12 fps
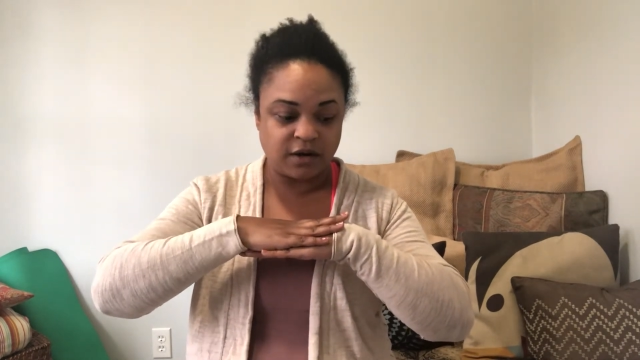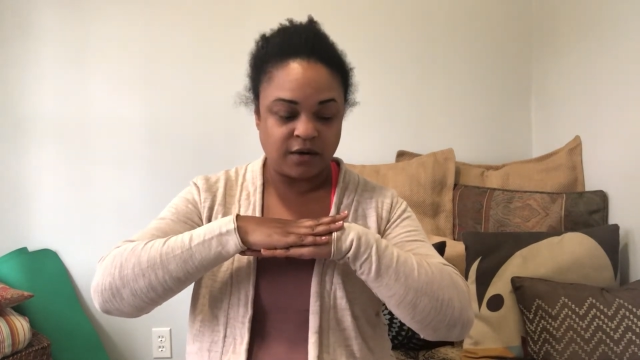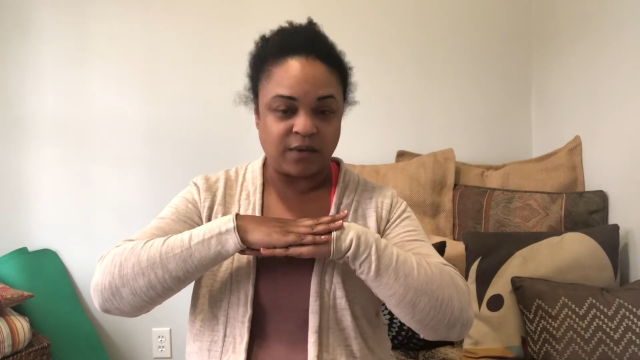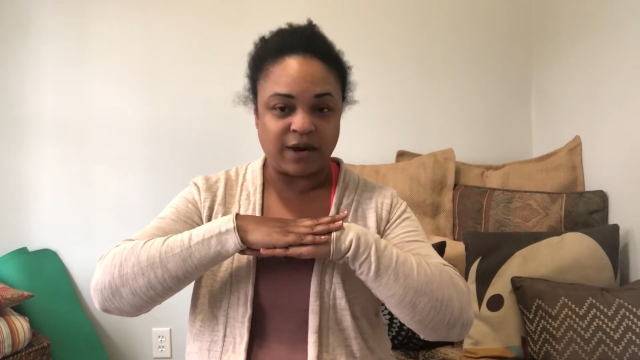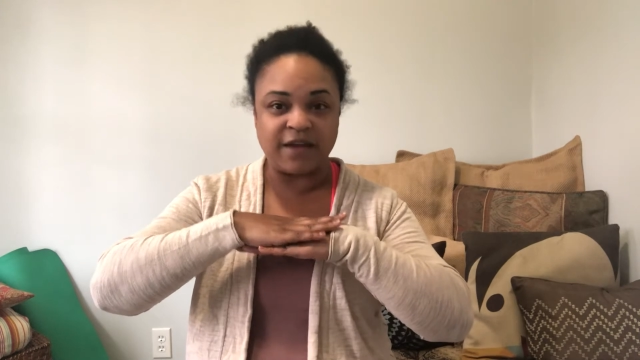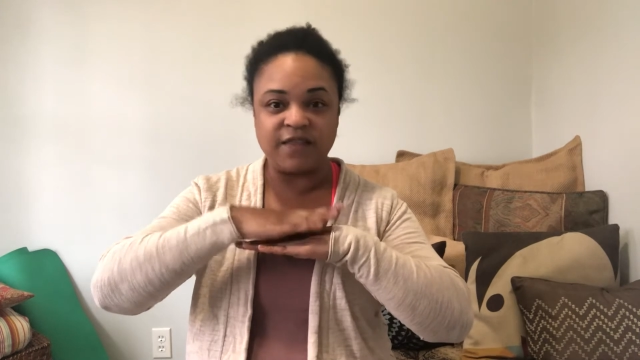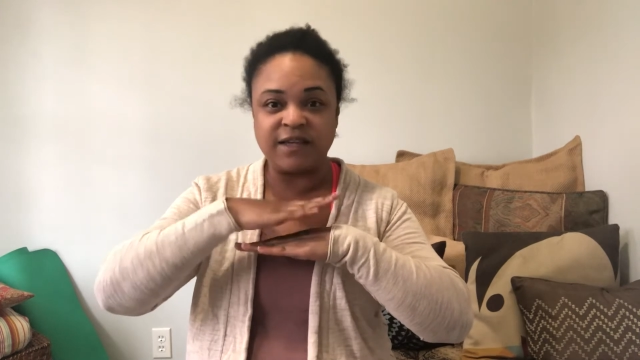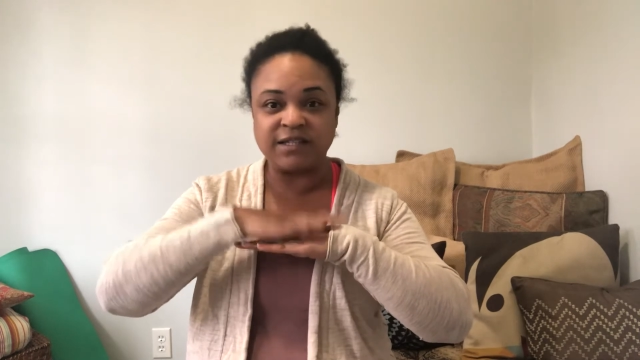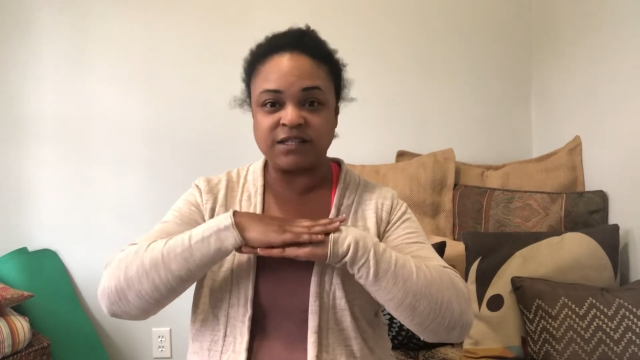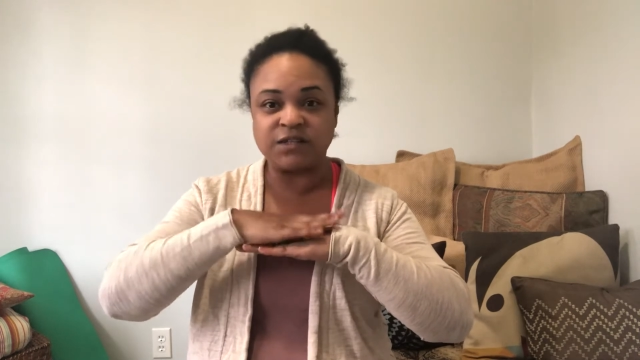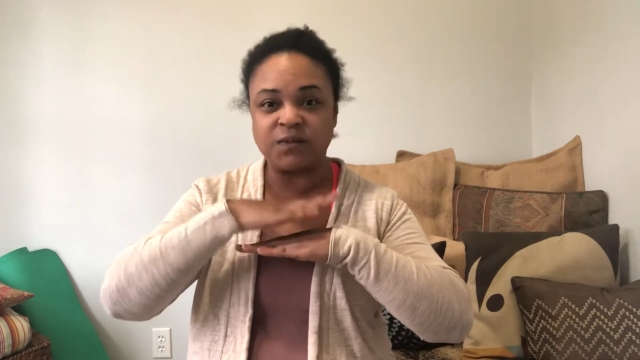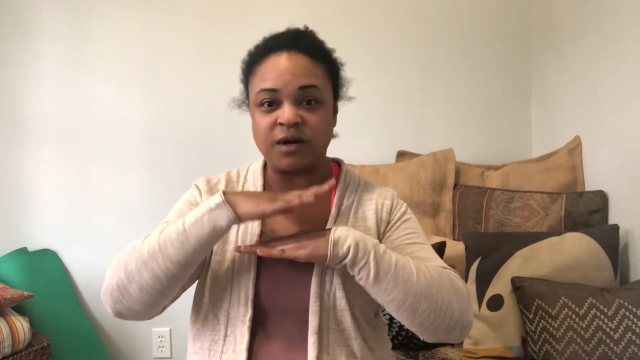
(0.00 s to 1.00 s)
Right? This
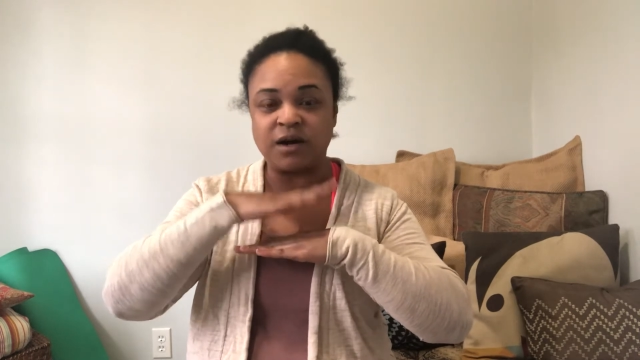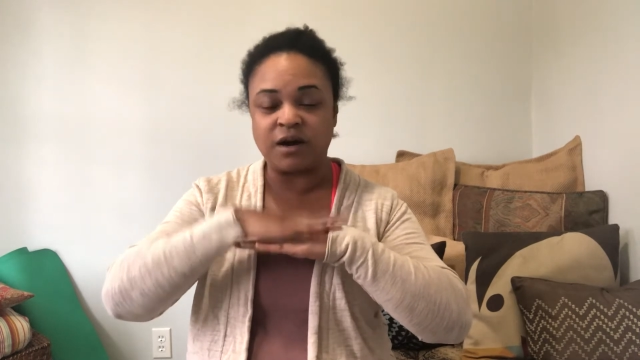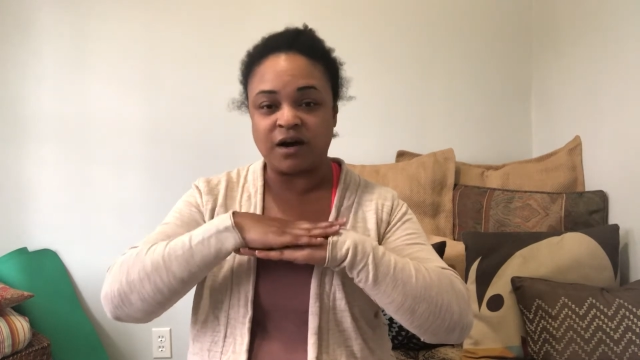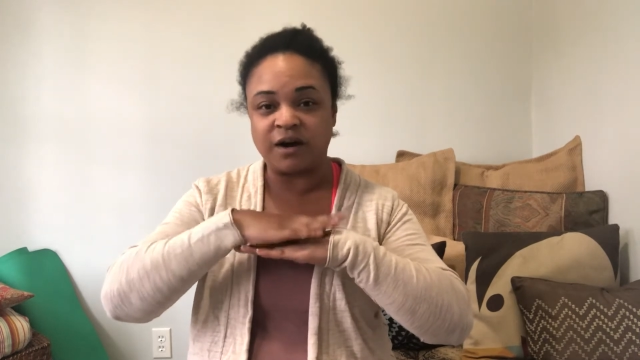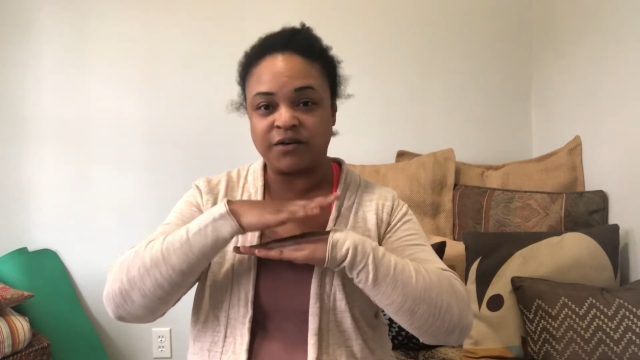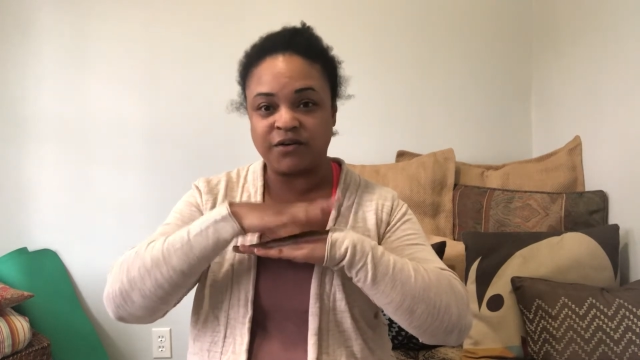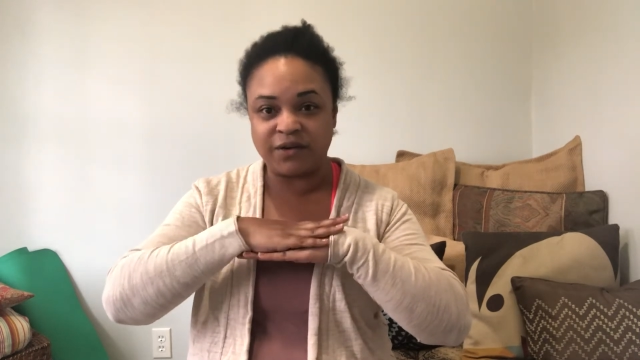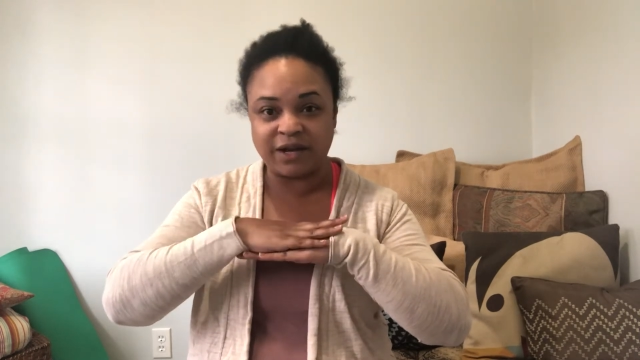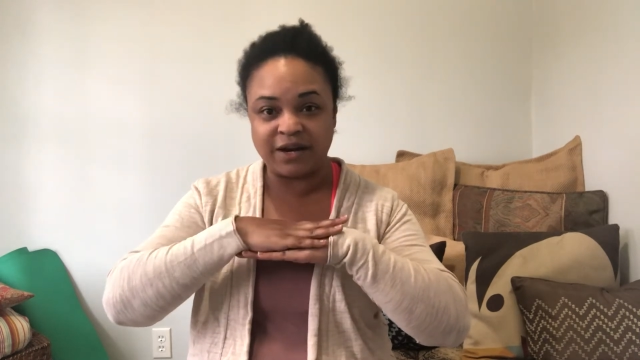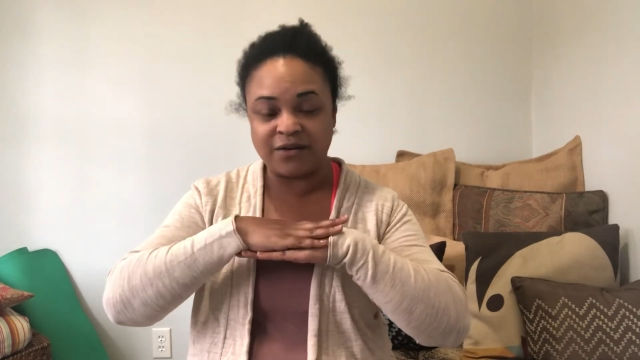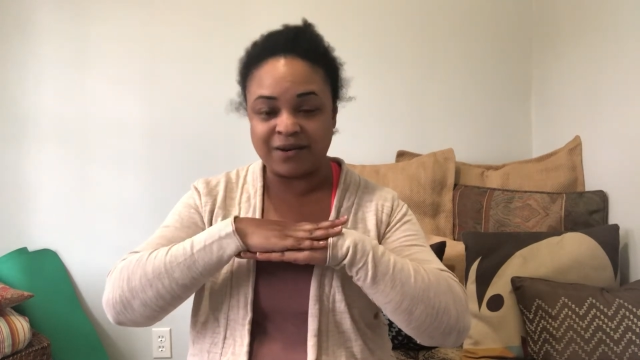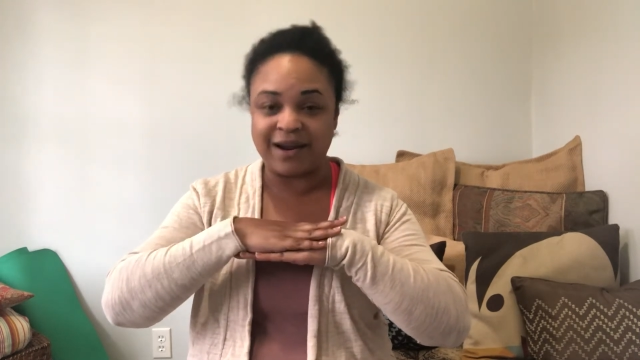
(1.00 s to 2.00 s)
is what God
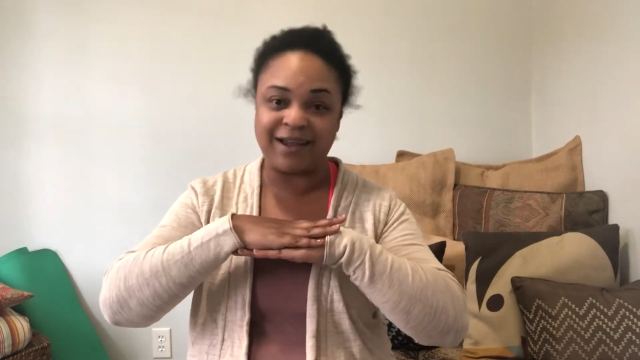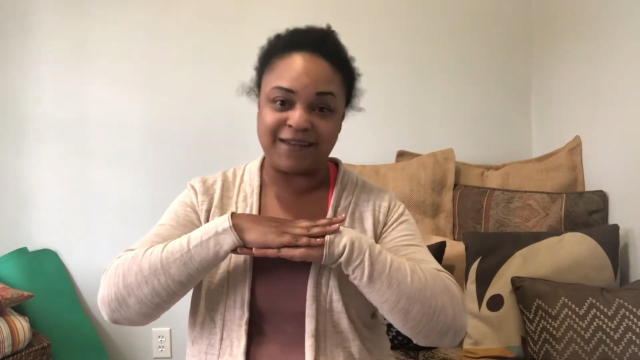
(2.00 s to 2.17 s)
created, right?